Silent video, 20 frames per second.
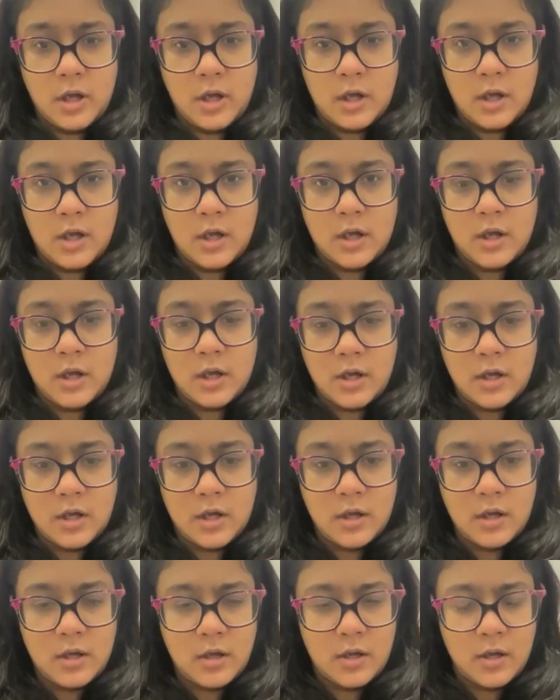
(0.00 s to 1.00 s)

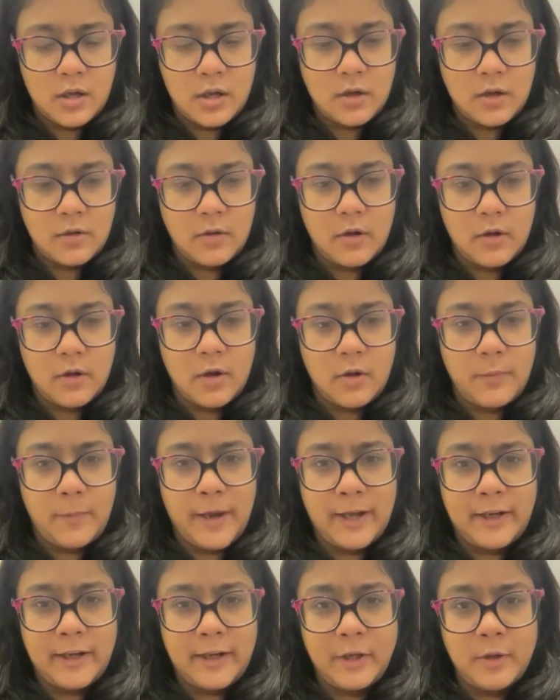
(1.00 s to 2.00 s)
Uh, uh,
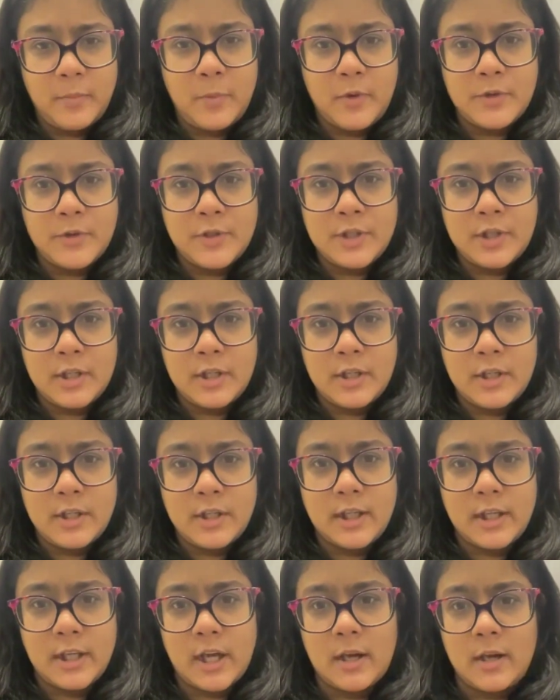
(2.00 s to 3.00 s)
where do you post it?
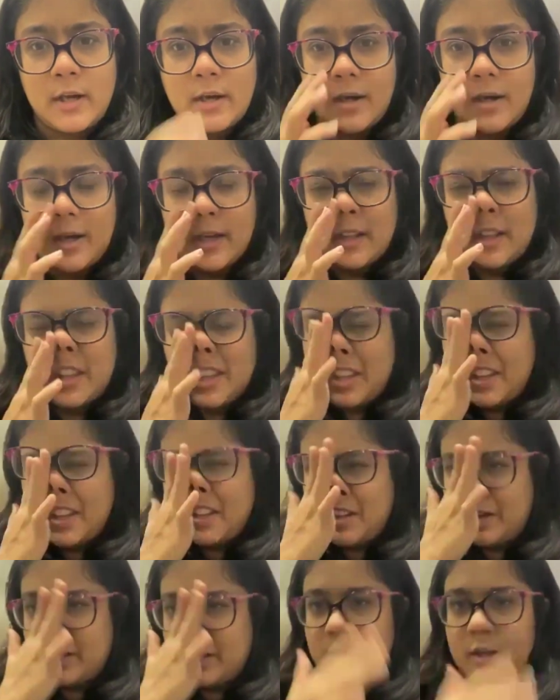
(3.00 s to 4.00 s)
Yeah, I
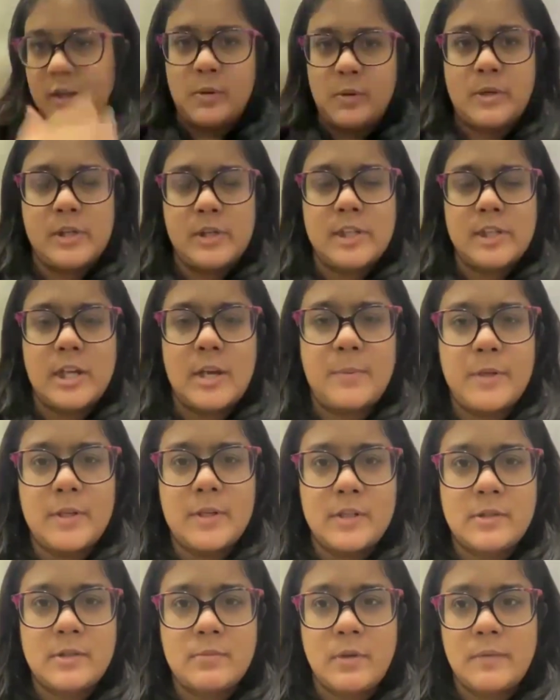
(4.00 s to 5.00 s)
think uh, local
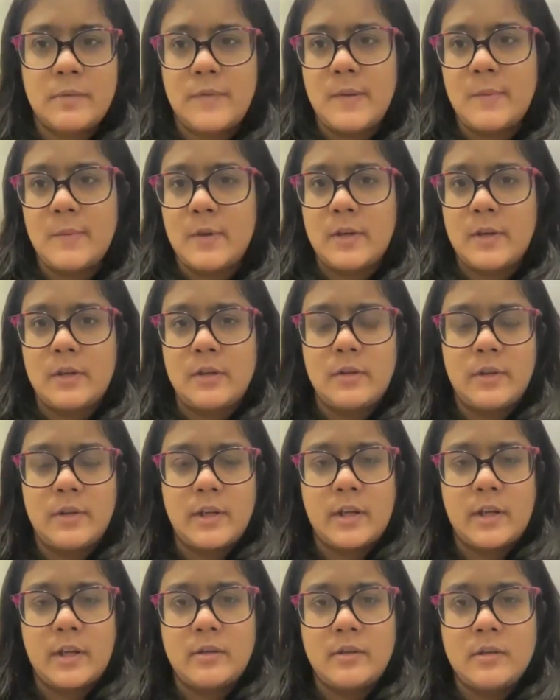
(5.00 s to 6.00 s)
chapters is what we want to look
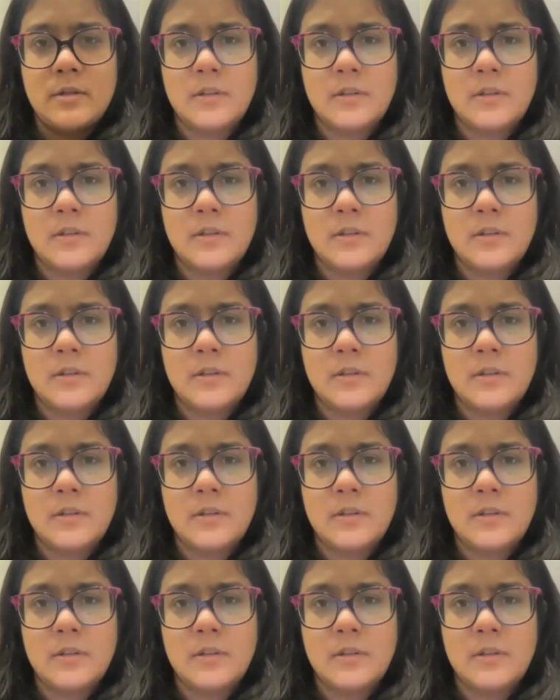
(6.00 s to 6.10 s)
at.